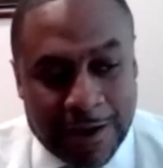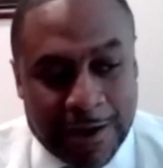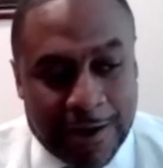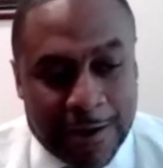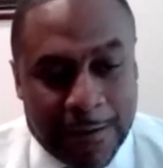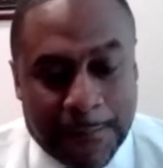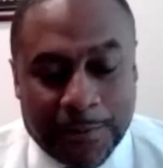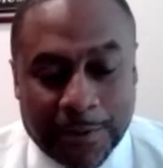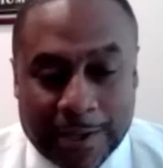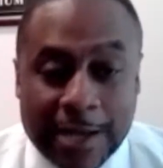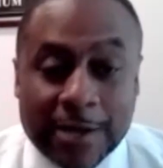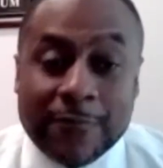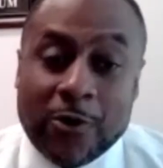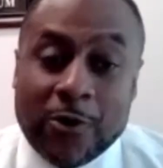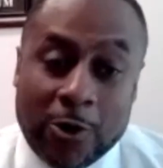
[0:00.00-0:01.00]
but
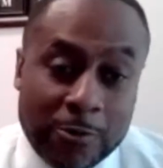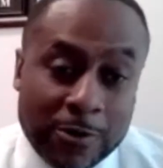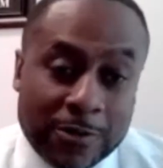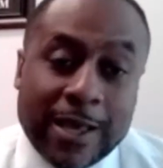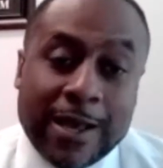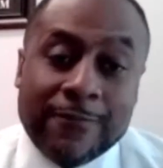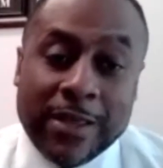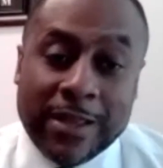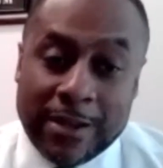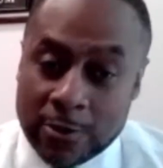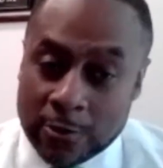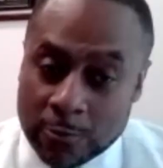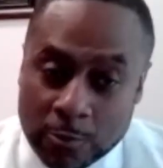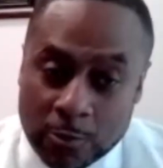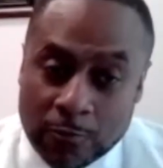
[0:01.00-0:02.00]
kind of always have that
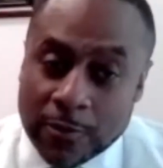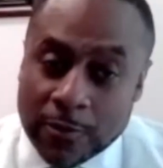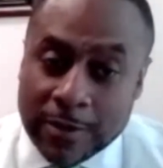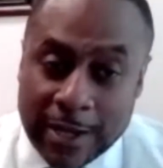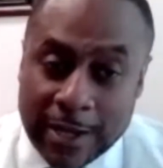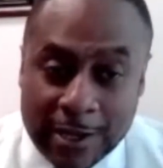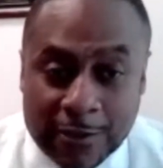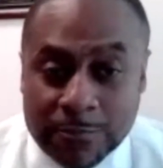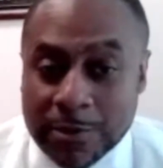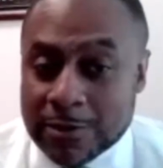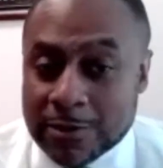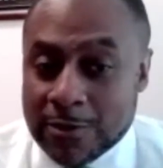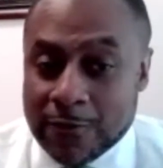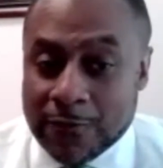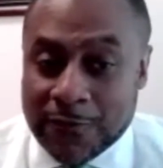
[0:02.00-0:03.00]
interwoven
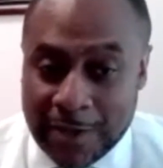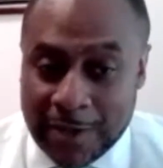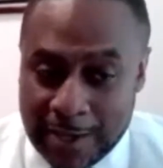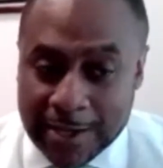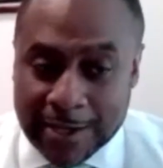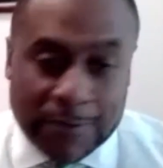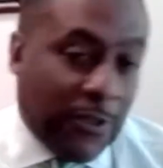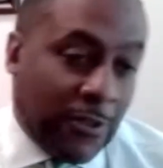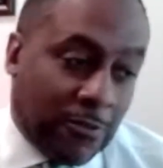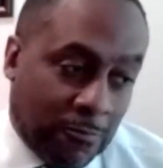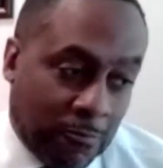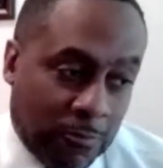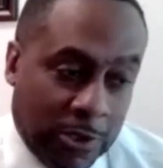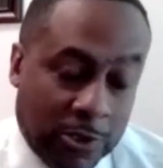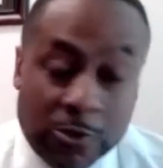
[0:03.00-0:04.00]
aspect of, and I think
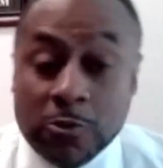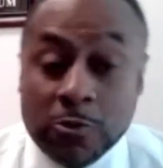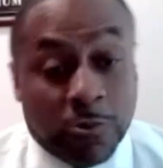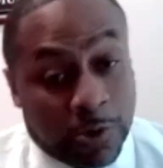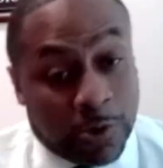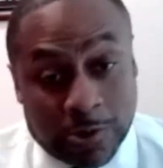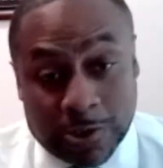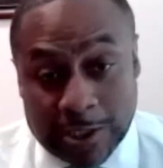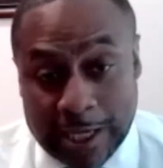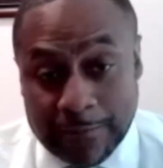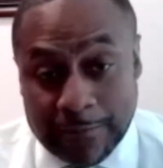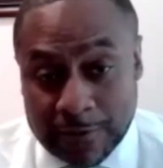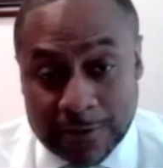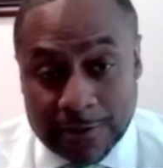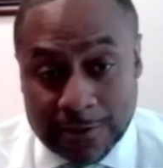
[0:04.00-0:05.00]
we do a good
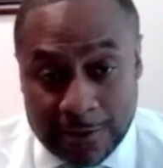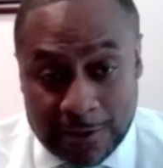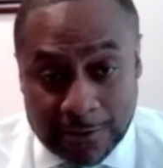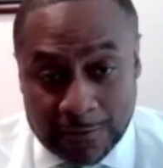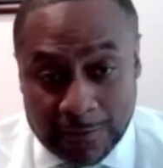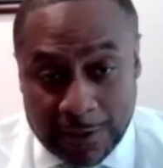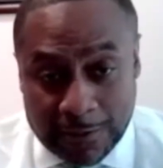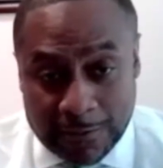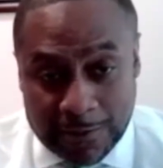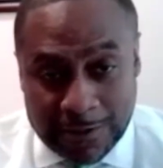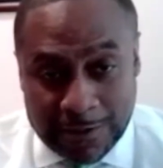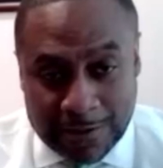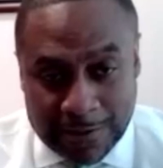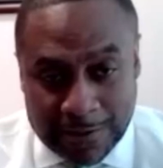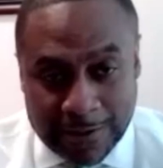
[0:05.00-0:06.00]
job of this as a law school, by the way.